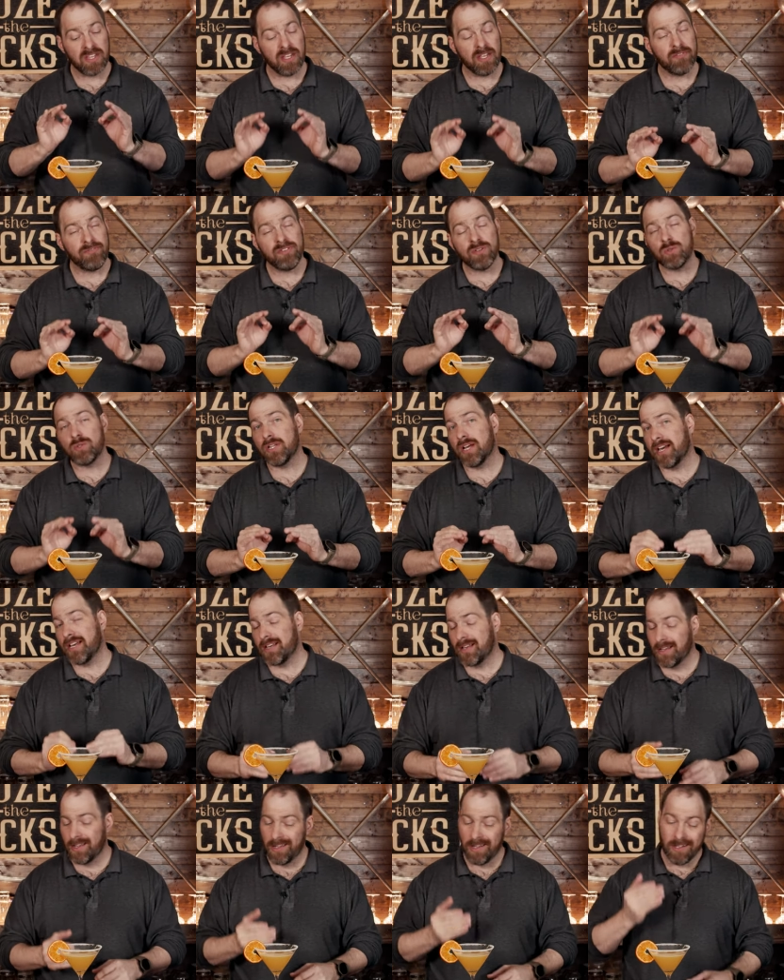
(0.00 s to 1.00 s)
If you
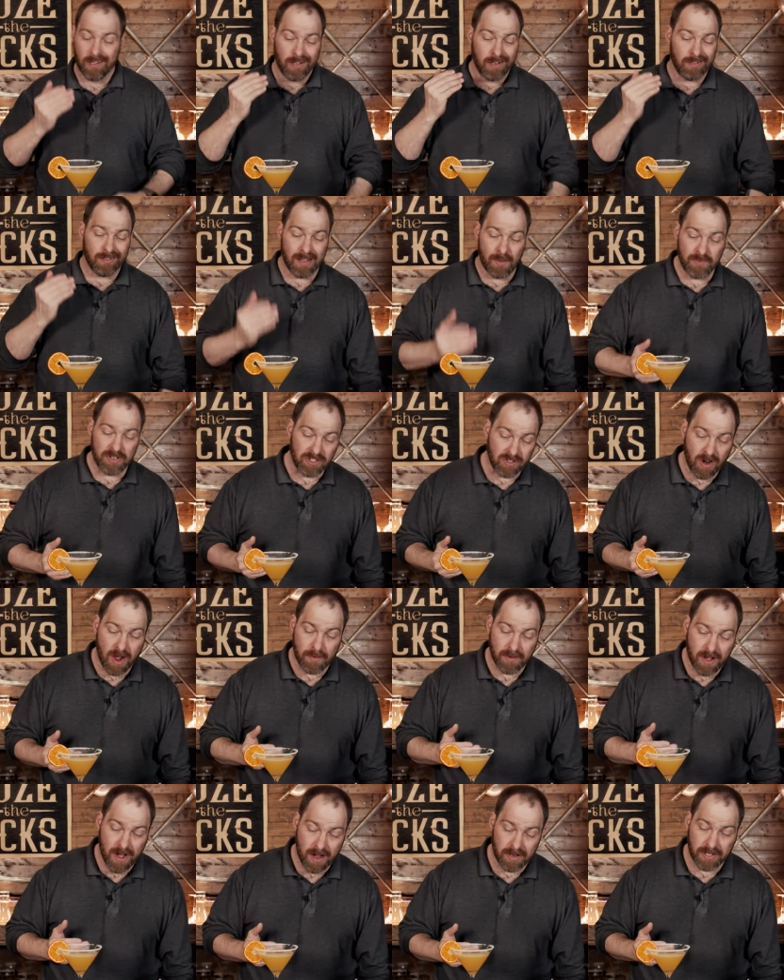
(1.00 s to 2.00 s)
like lemon
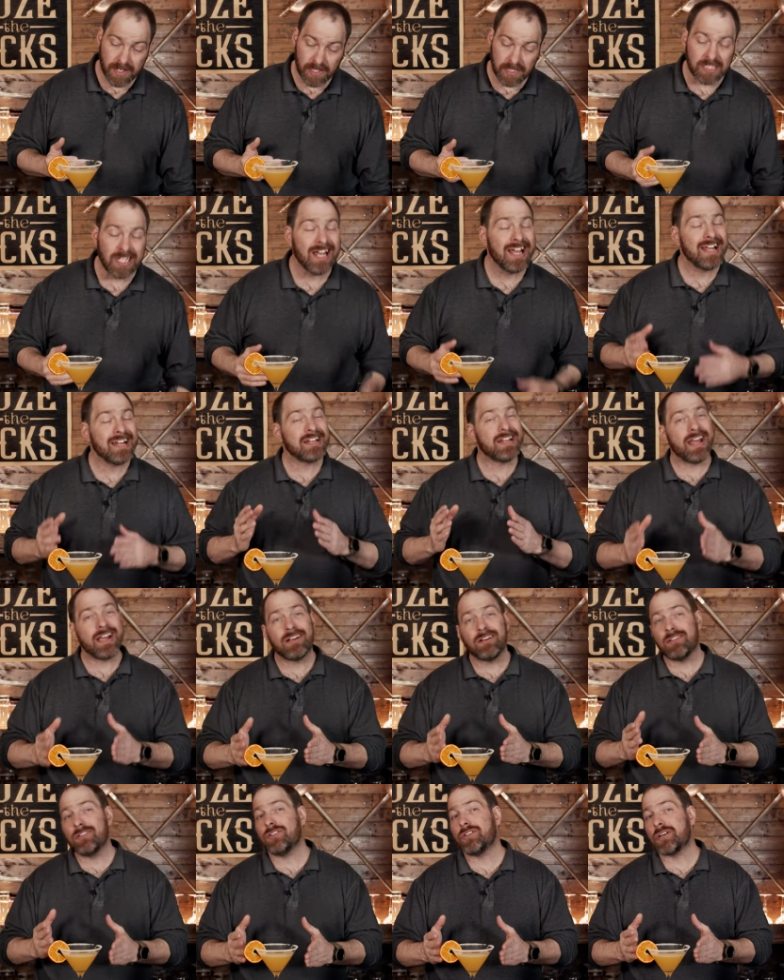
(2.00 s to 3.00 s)
drop cocktails, take
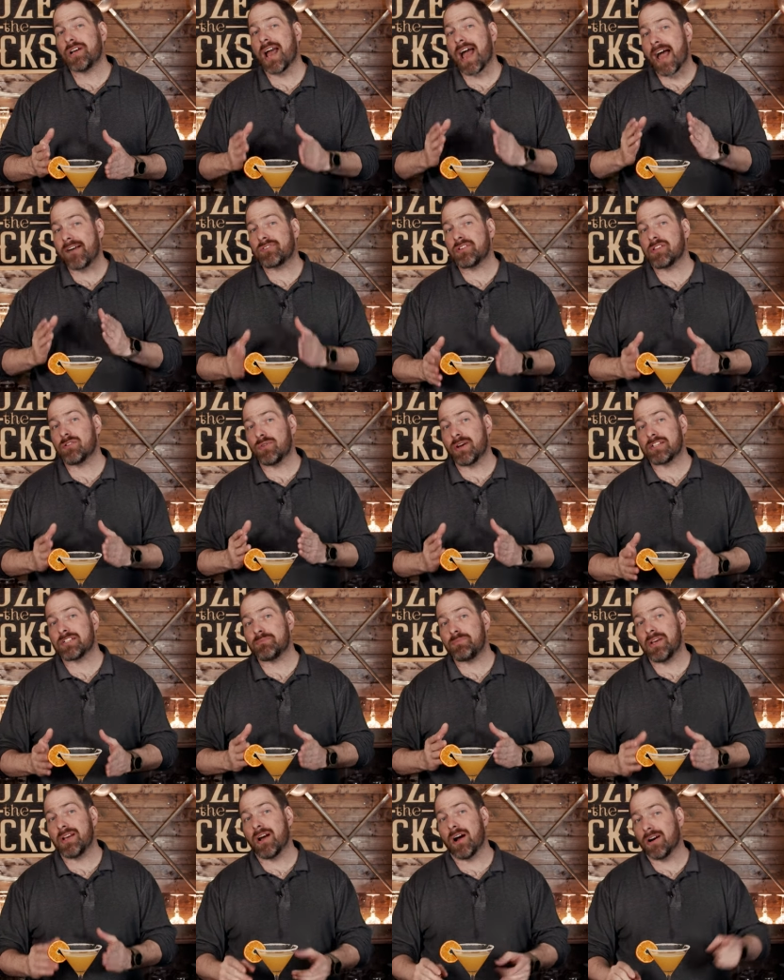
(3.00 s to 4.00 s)
a look after the
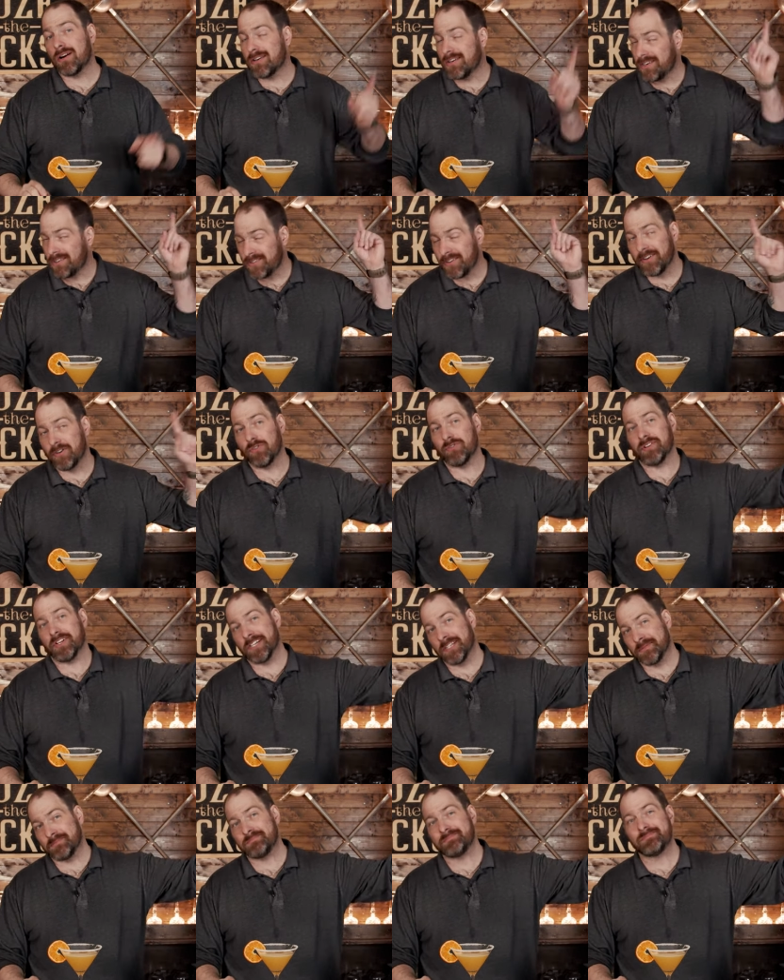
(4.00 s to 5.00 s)
recipe card right over
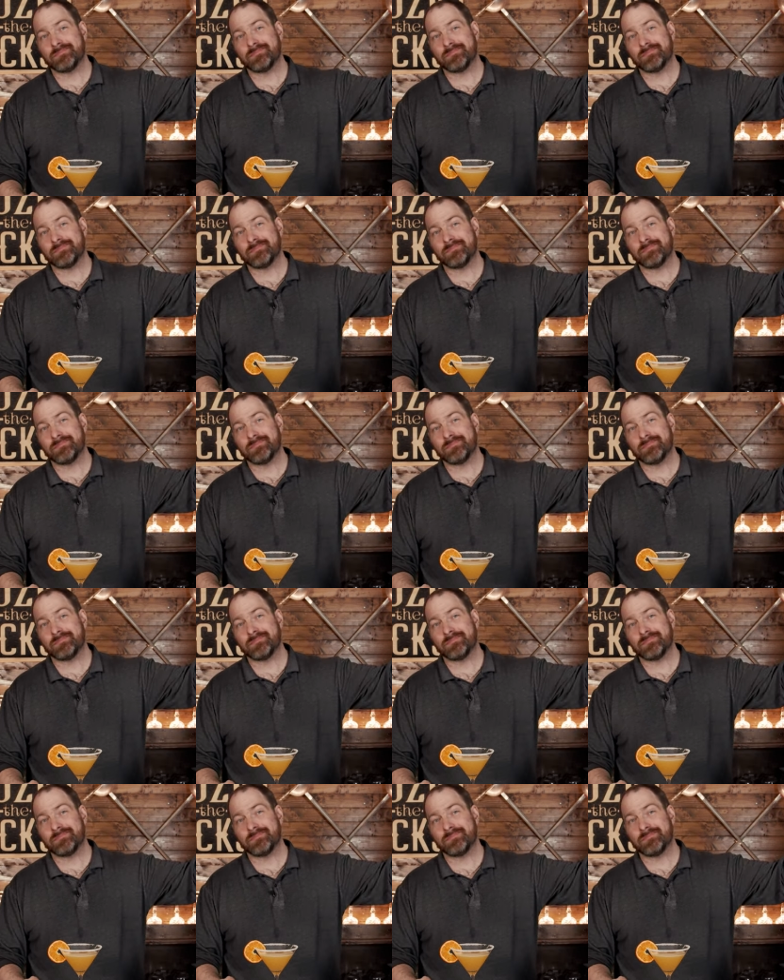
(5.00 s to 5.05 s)
here.